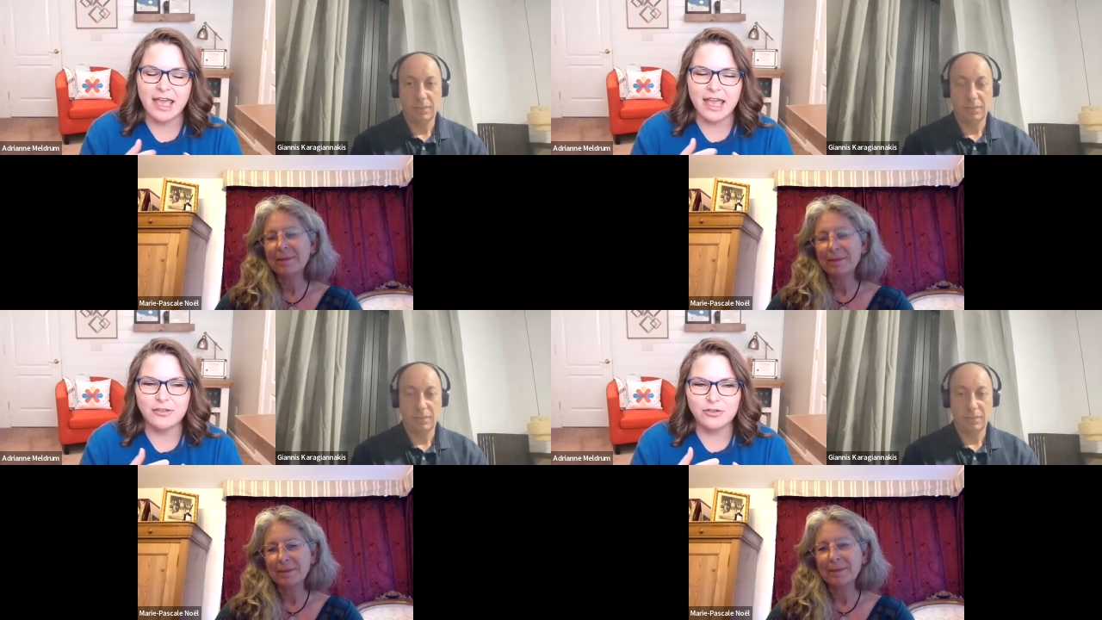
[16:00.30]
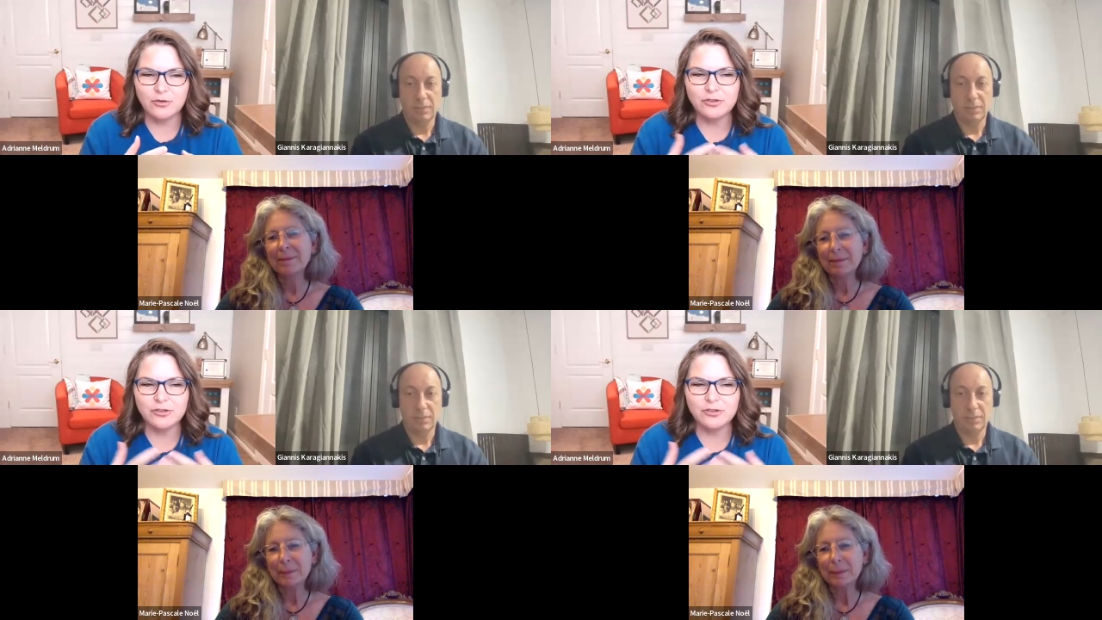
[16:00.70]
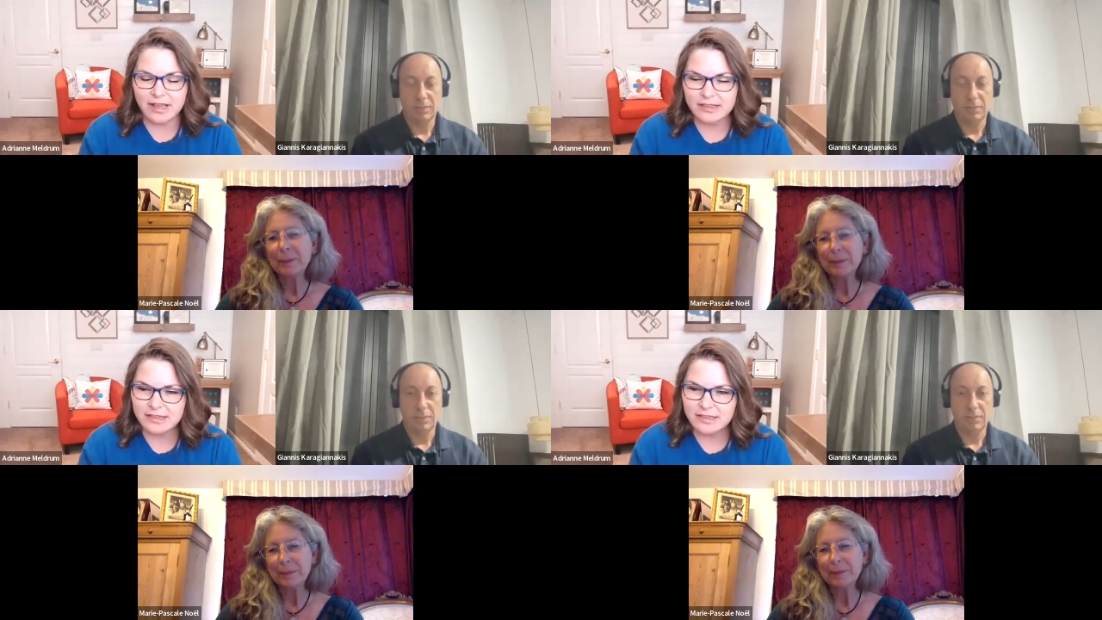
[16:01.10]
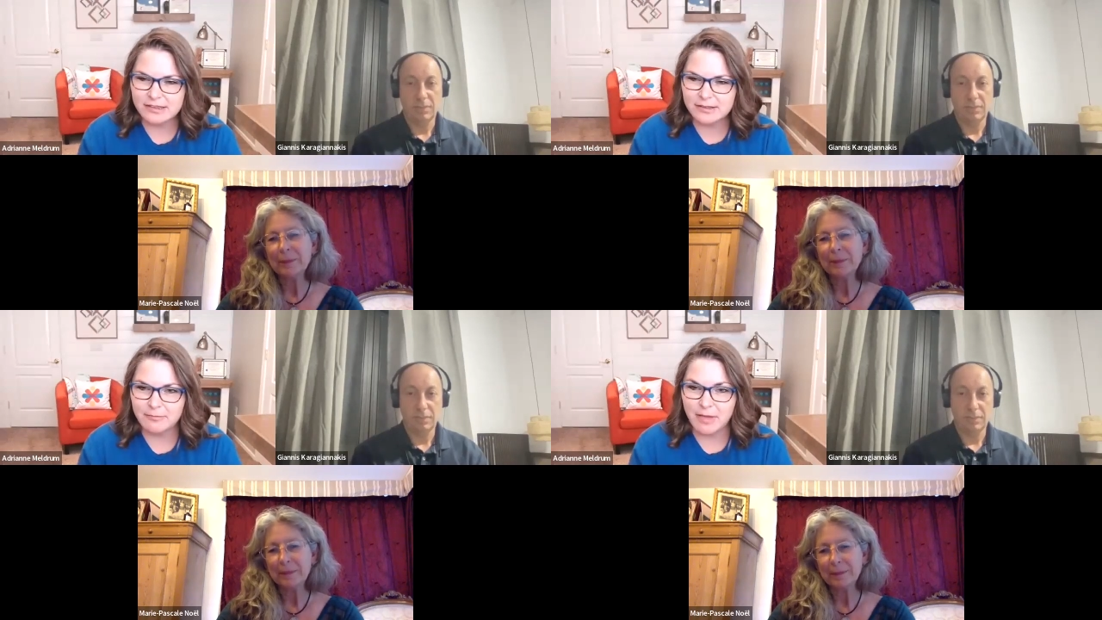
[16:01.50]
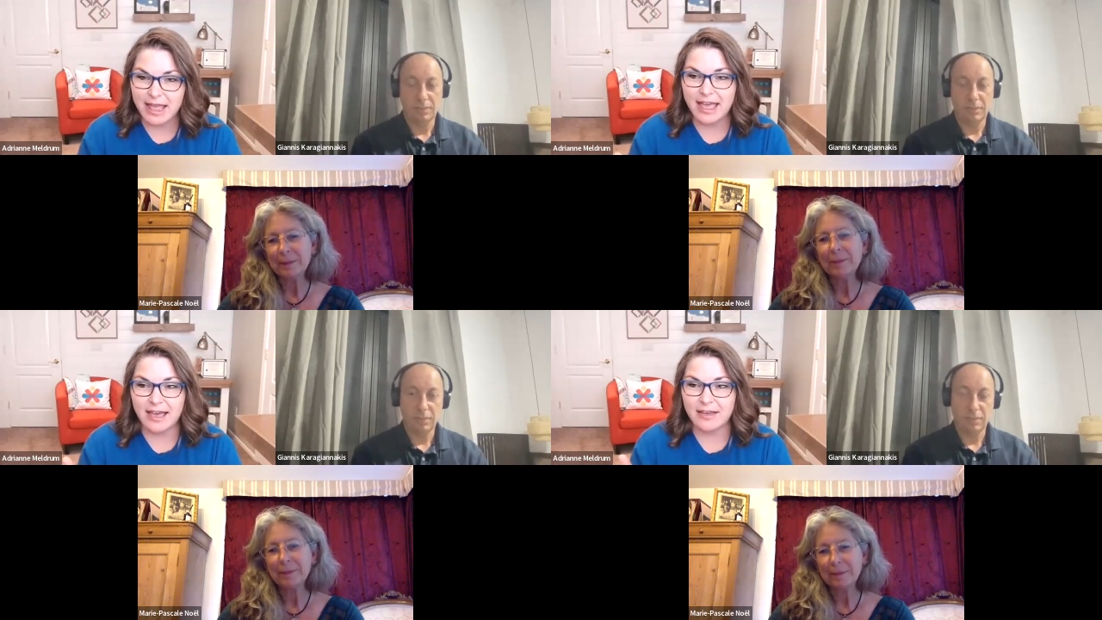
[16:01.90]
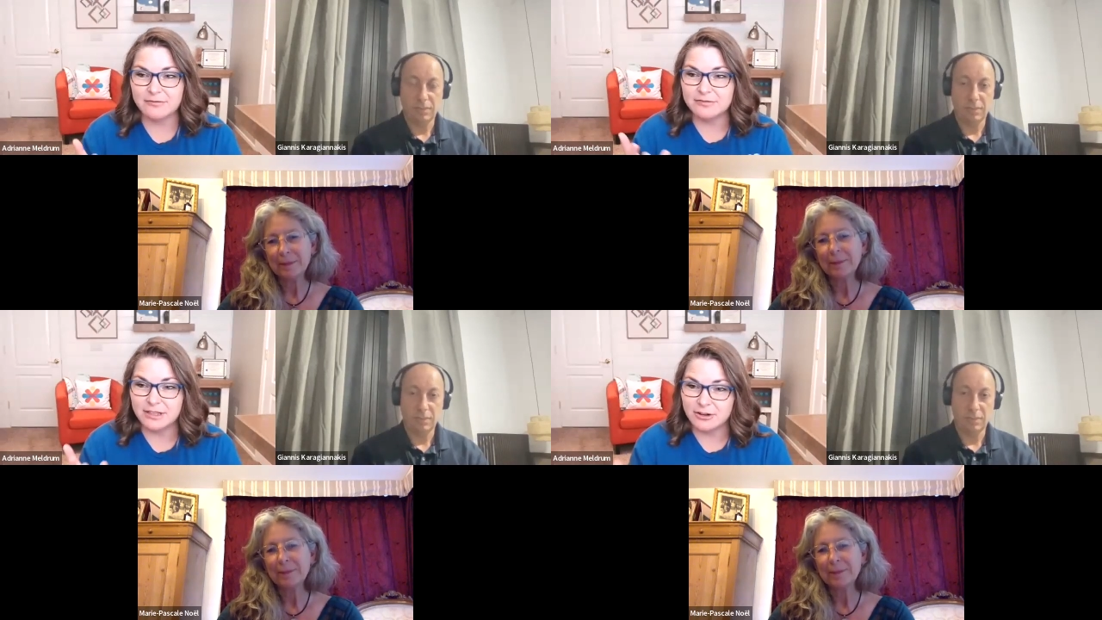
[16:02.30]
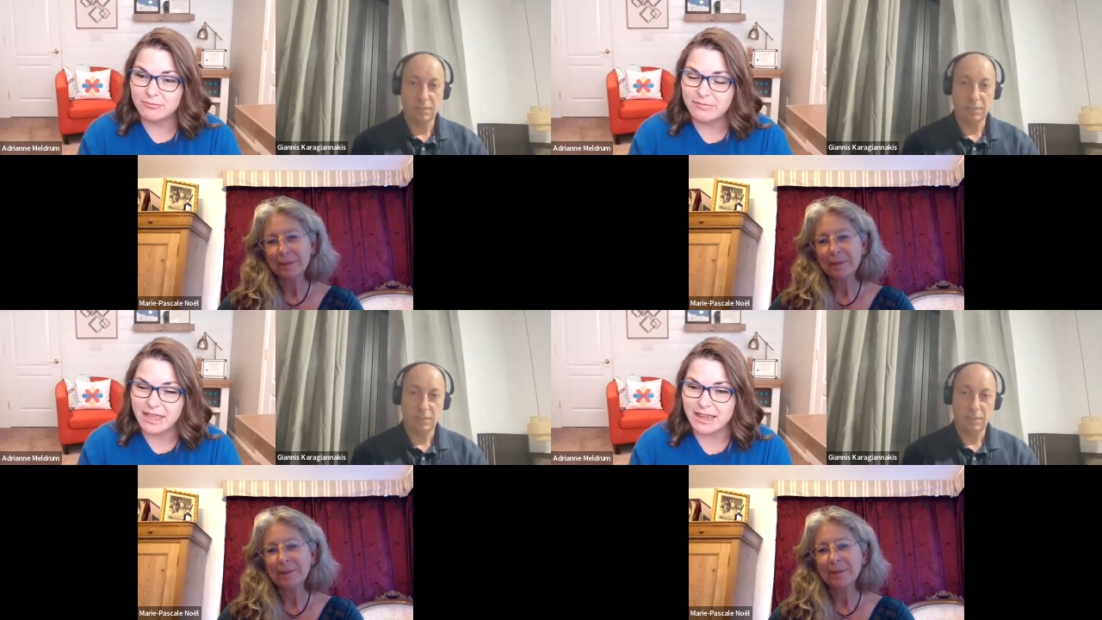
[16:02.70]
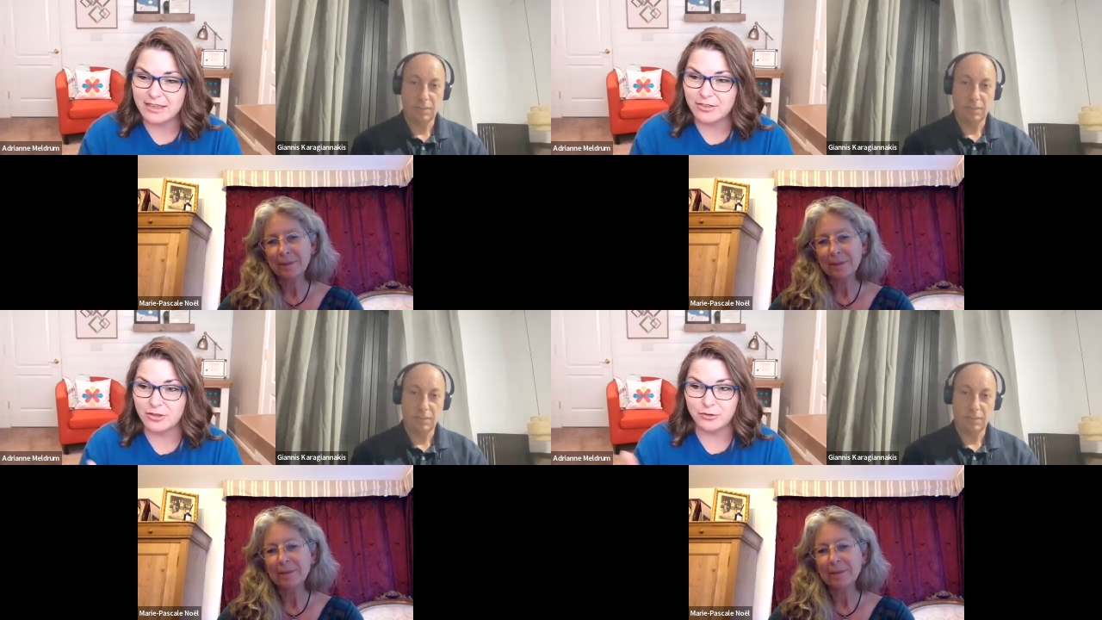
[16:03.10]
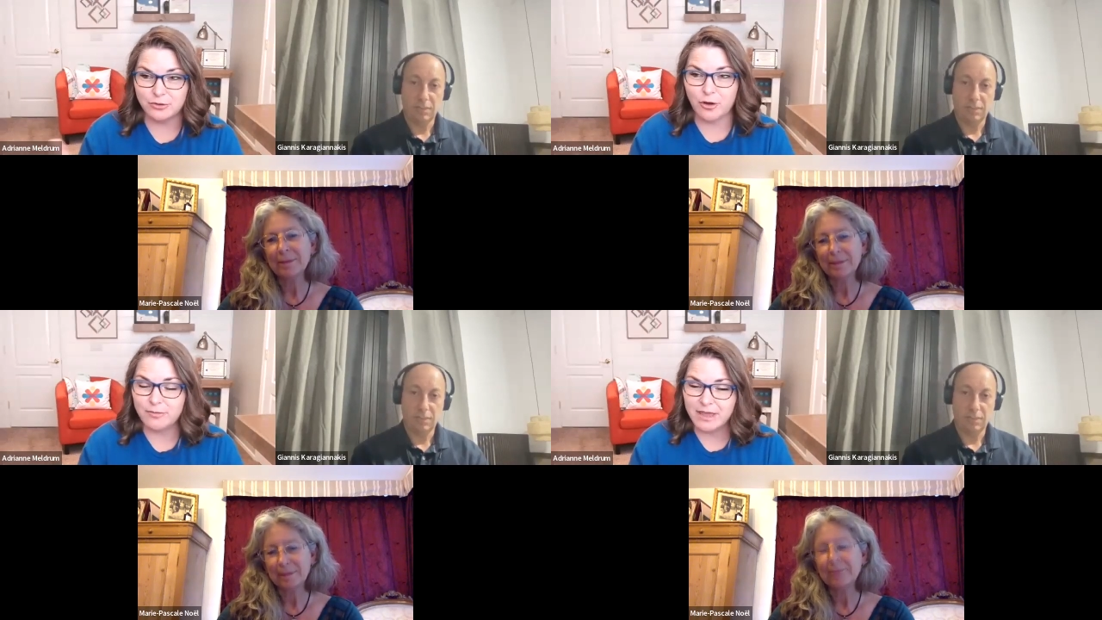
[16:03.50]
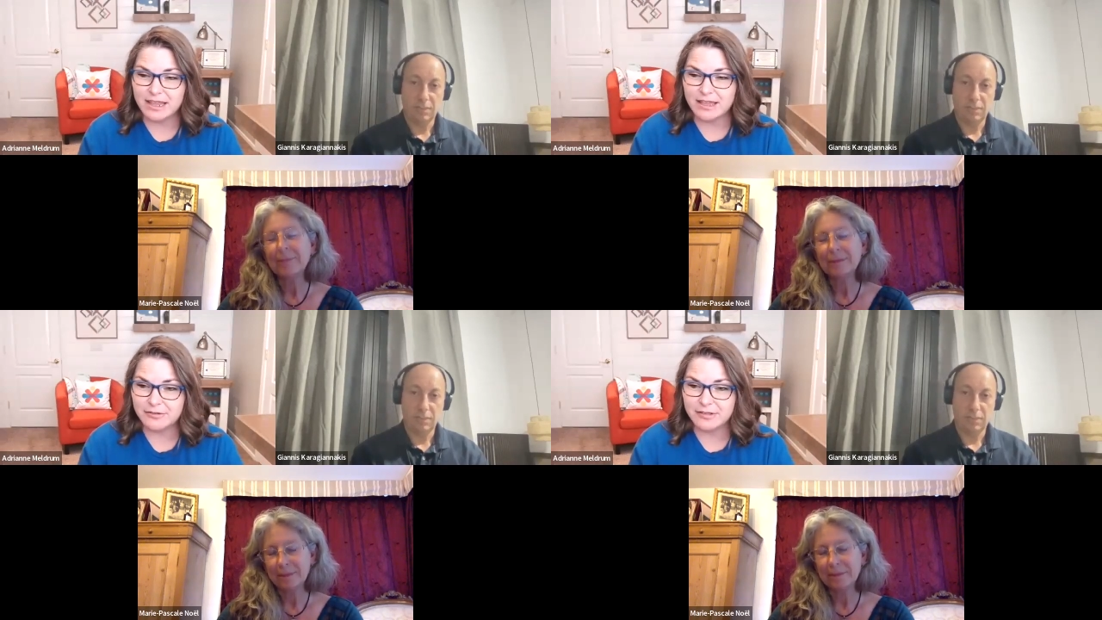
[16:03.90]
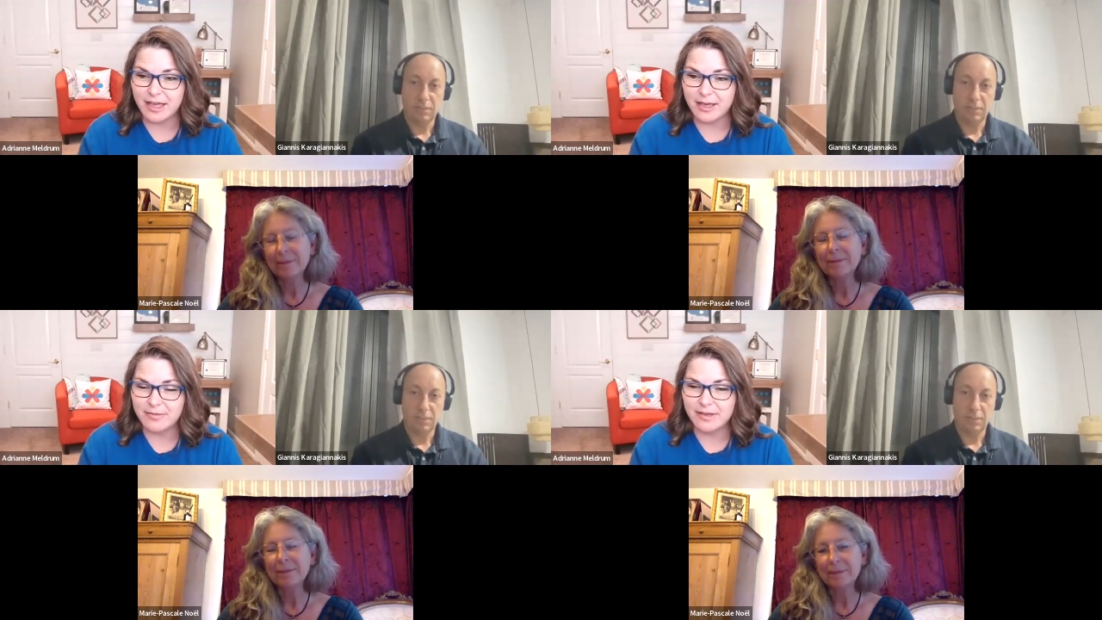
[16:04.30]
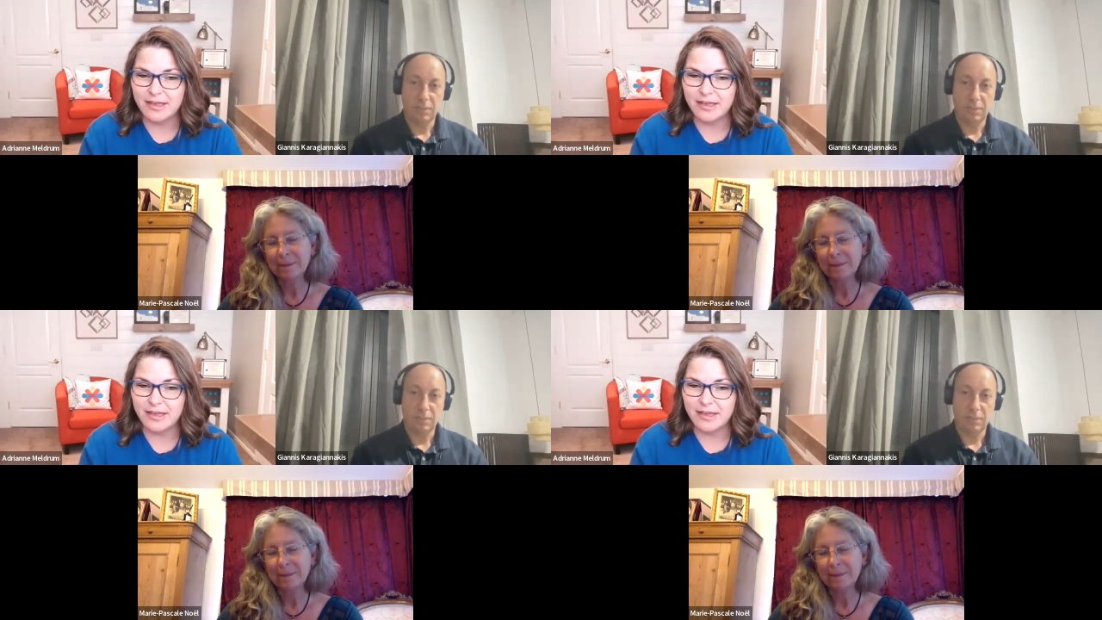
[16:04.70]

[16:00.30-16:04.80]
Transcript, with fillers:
Speaker 1: and those phrases might have little meaning to no meaning for them.